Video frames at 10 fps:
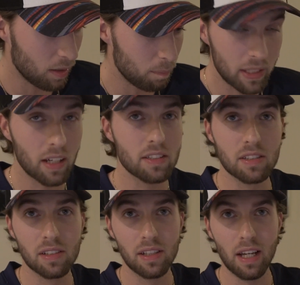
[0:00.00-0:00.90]

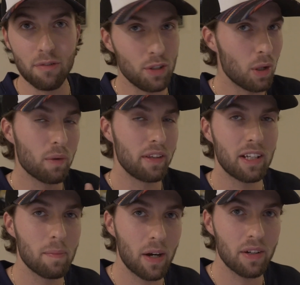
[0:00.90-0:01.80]
Because if you don't think
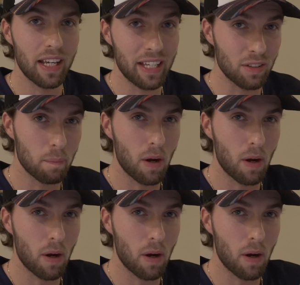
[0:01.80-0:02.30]
about it and